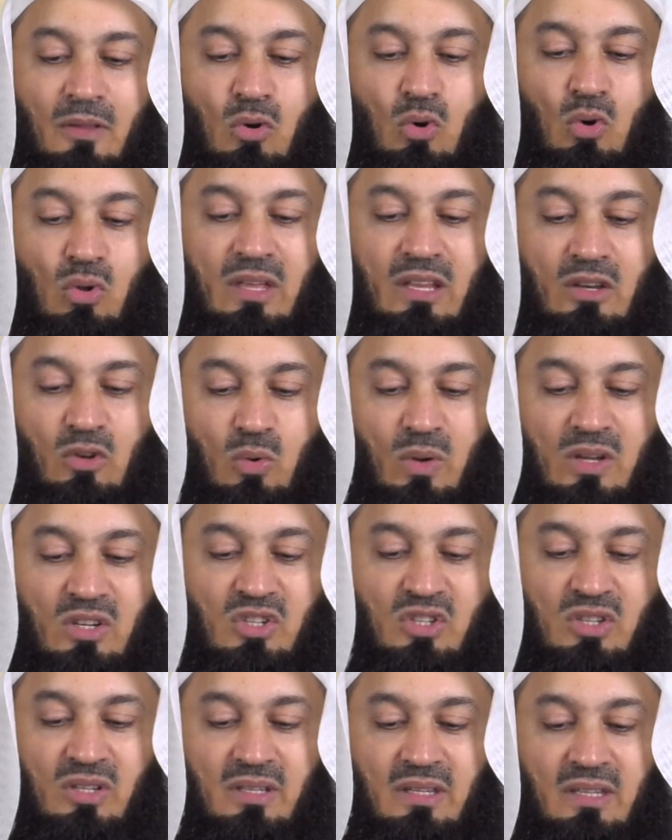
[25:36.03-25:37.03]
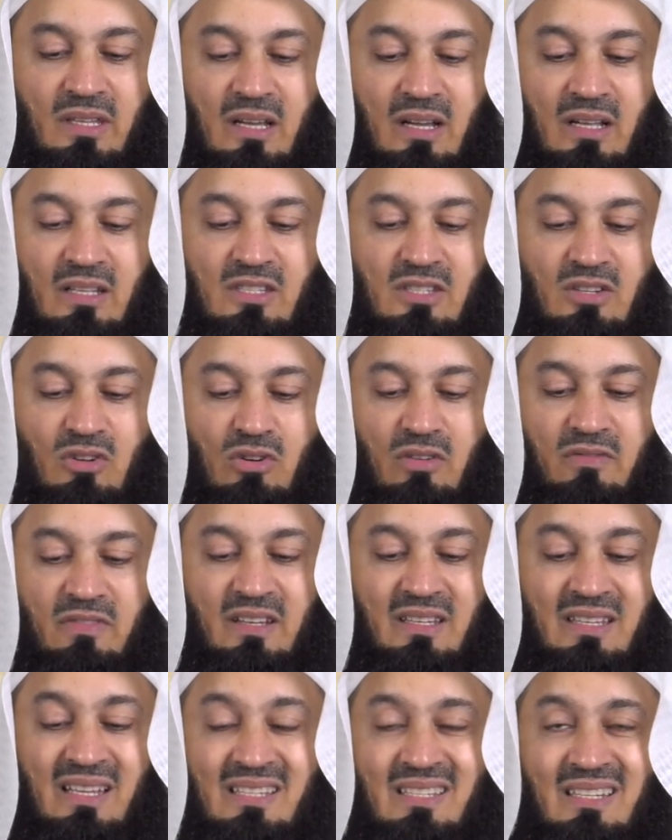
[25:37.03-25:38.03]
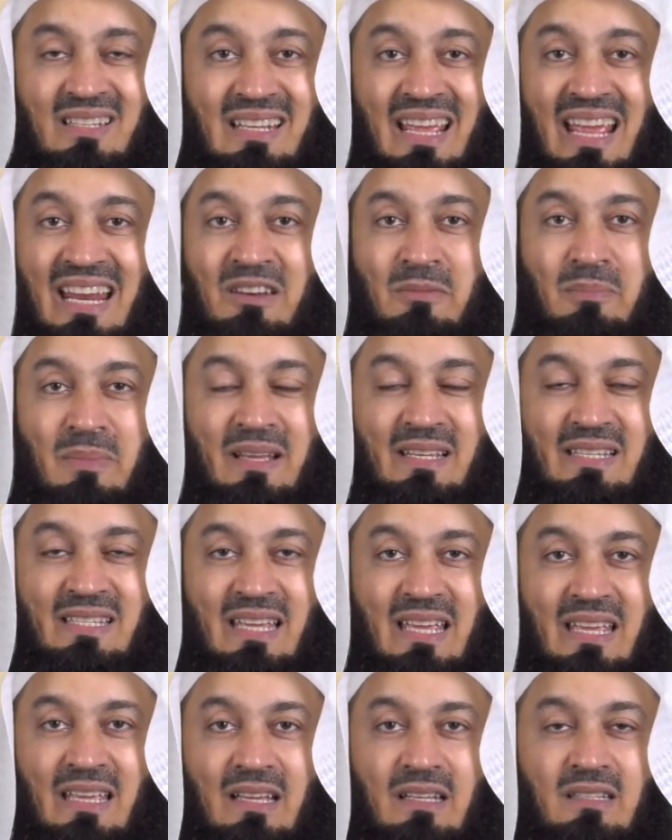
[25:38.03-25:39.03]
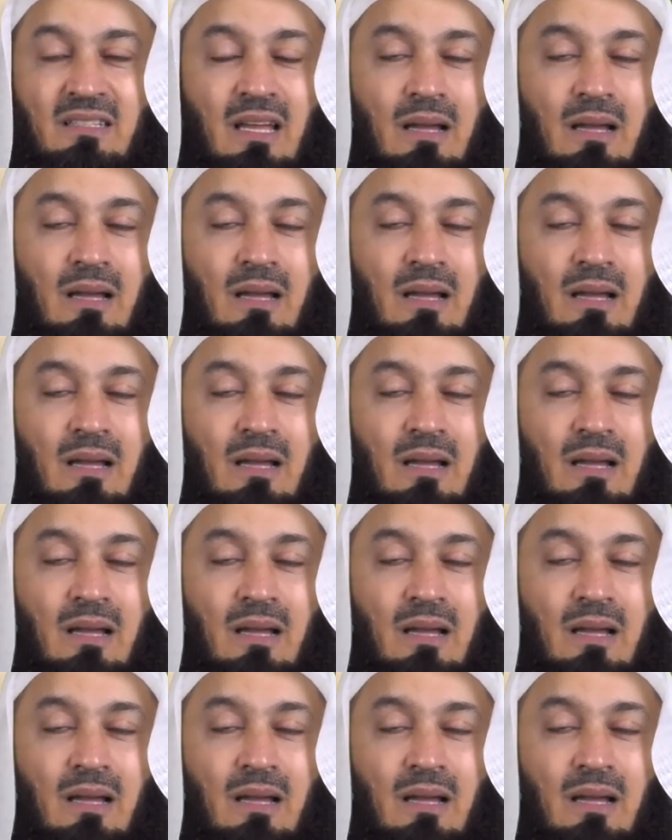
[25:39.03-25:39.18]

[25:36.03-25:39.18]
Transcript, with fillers: or that question, the answer of it doesn't end by saying,